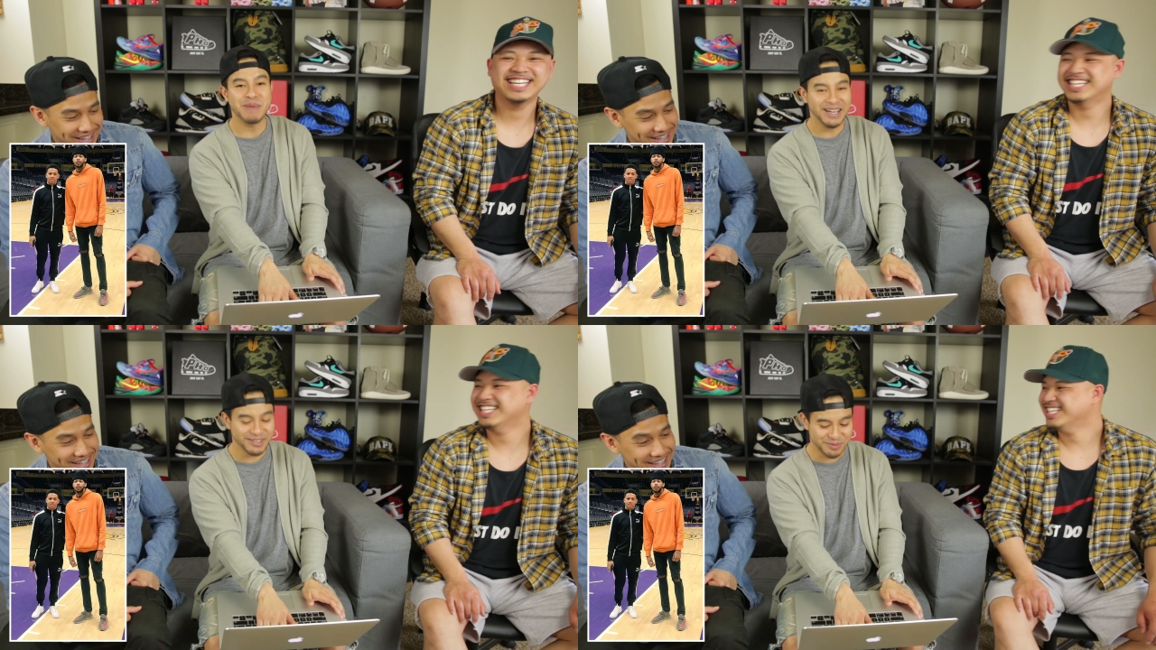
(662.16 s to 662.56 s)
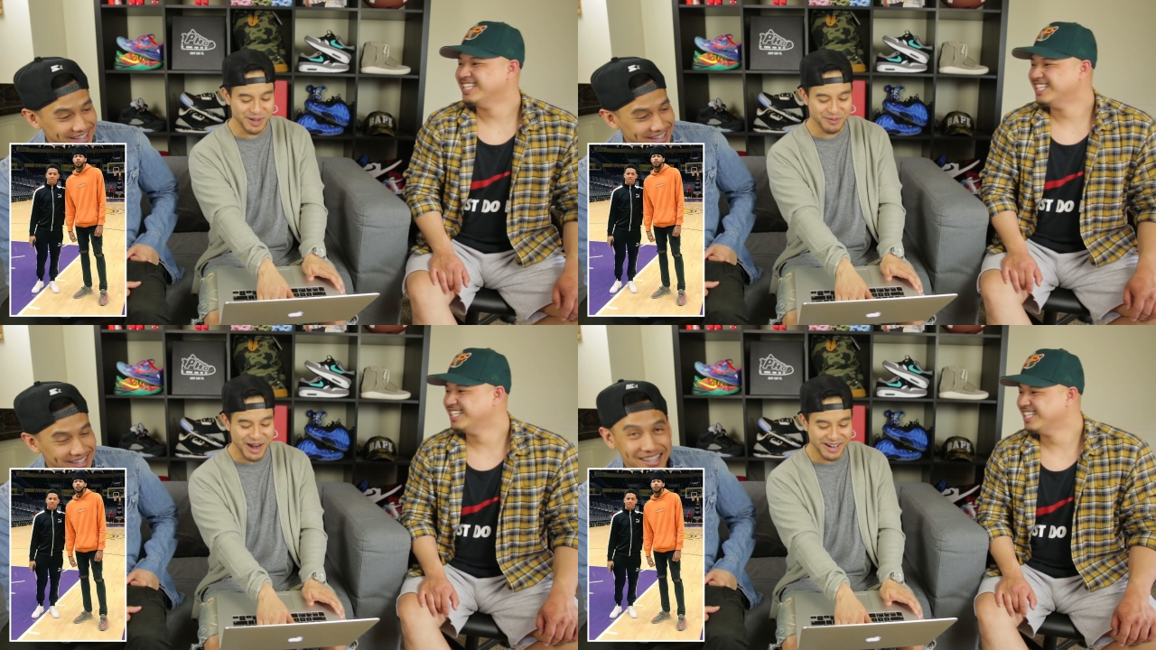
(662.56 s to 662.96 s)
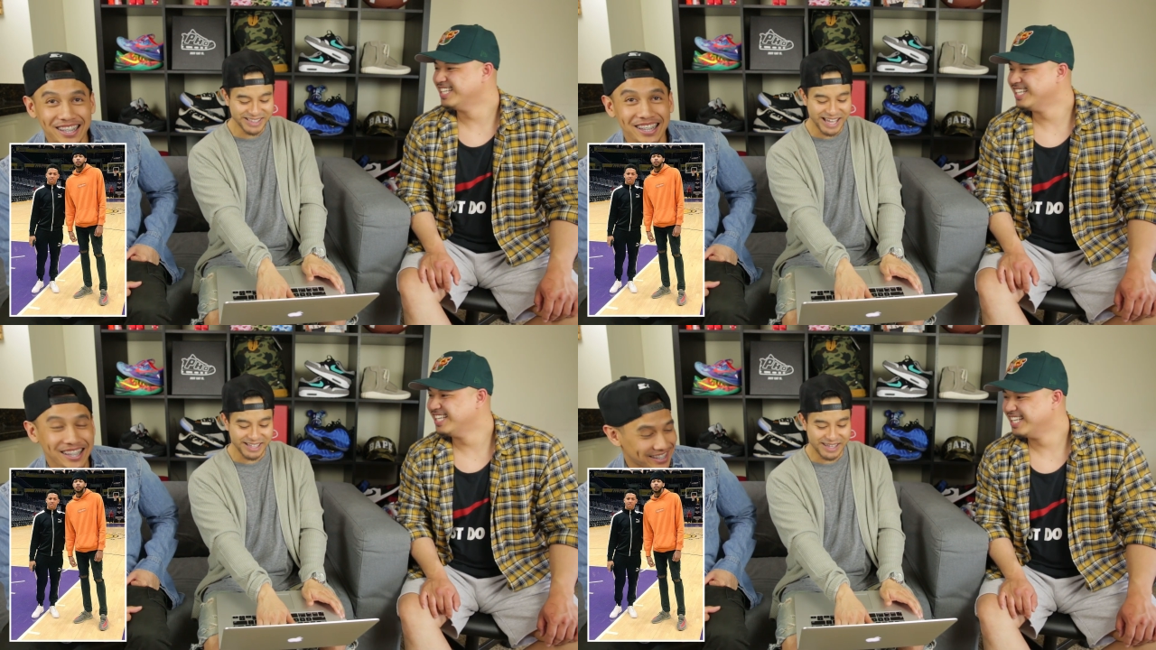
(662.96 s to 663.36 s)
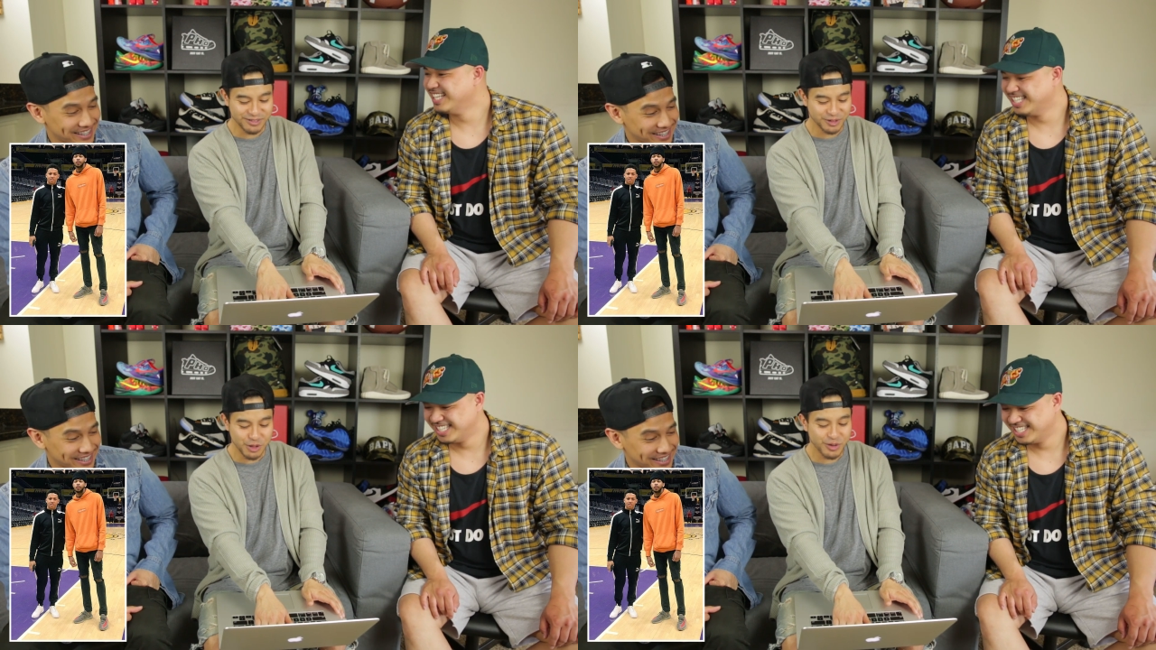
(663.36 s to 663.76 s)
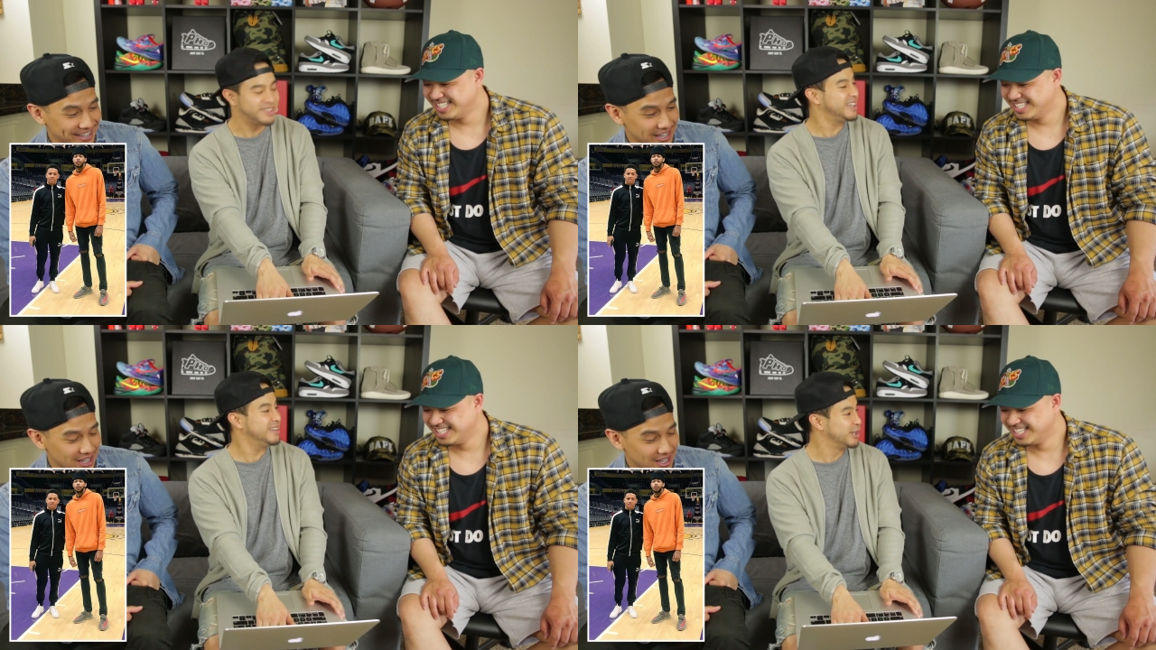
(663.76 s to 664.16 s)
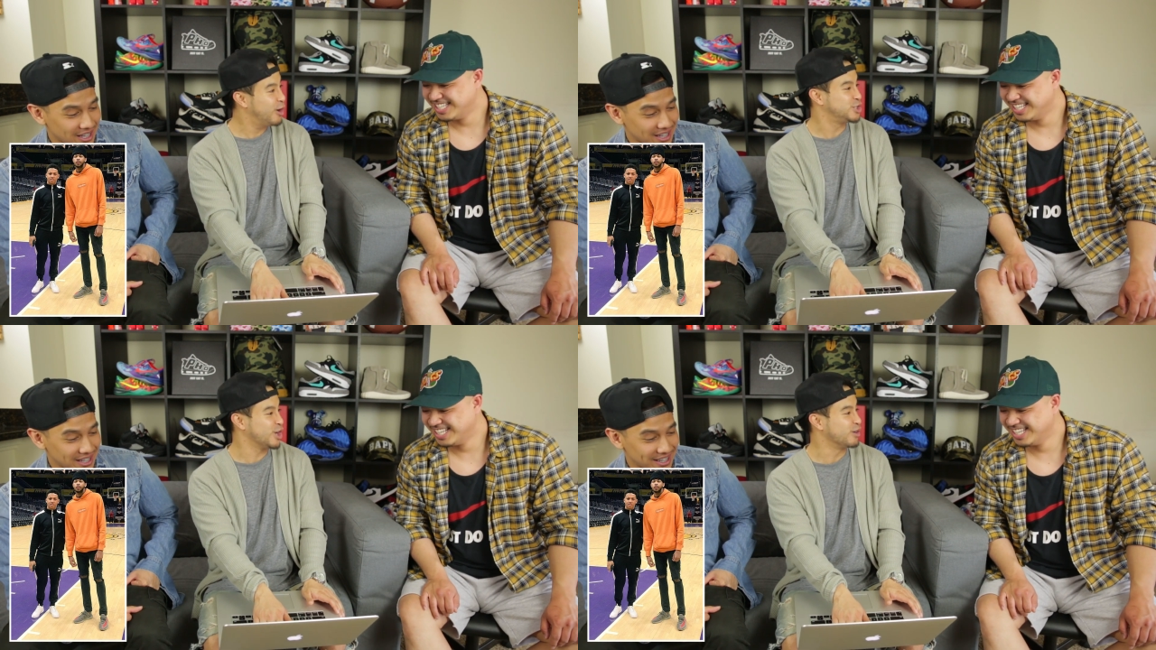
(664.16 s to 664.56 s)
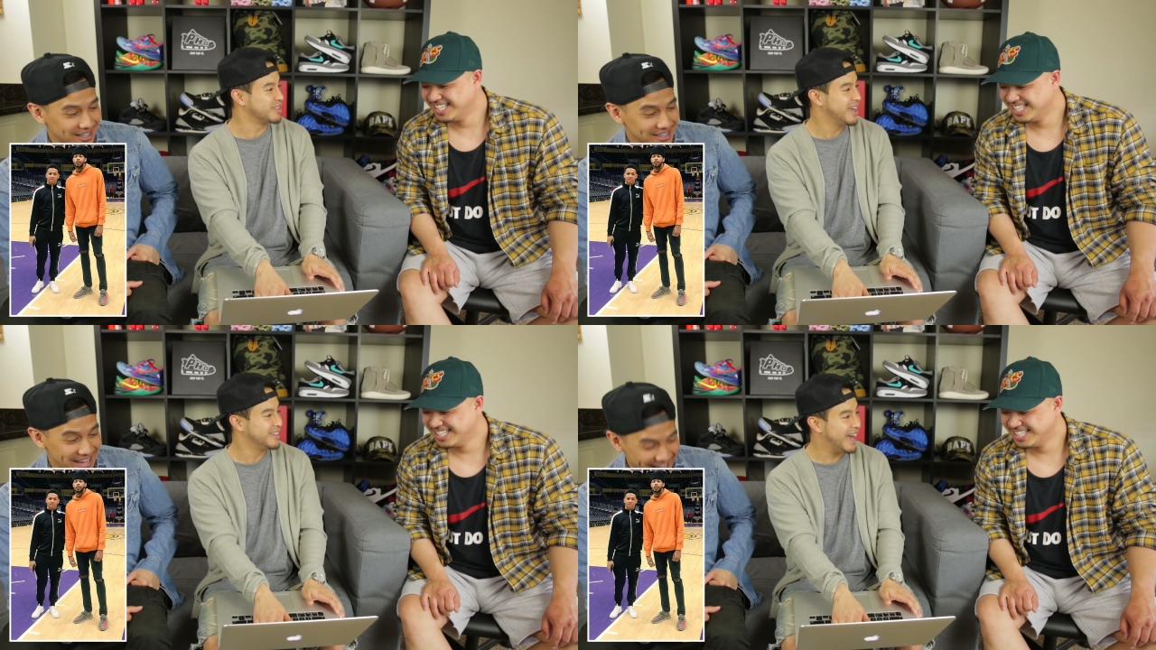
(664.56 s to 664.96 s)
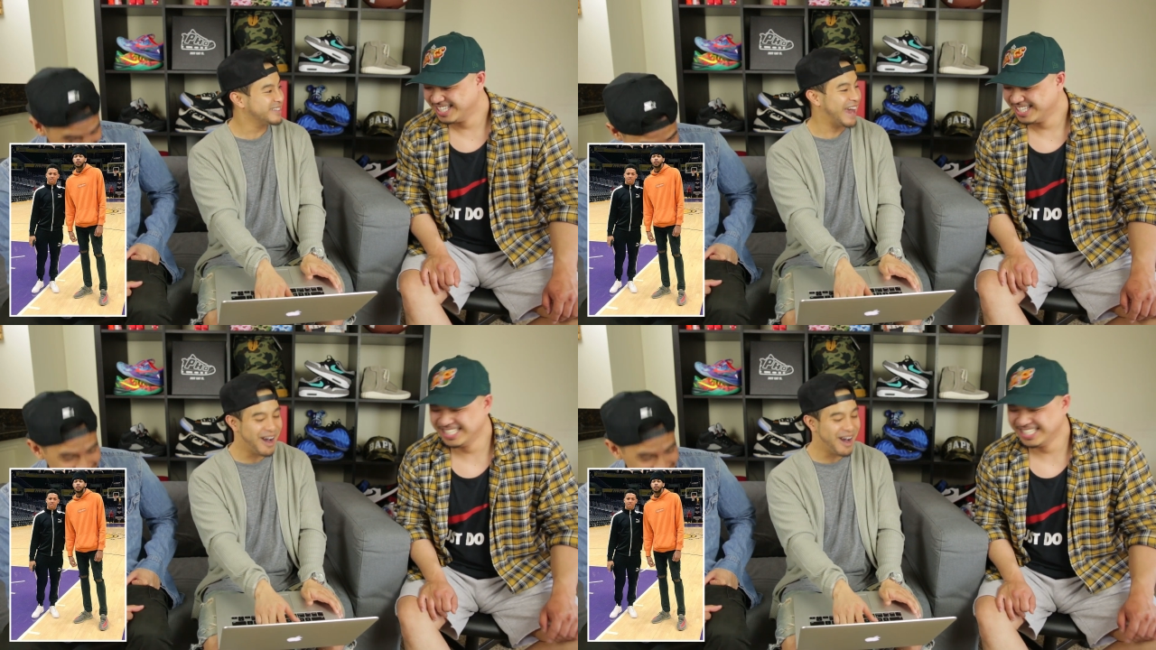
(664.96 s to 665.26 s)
Speaker 1: might as be wearing like he's. You can see the no shows. Yes. That's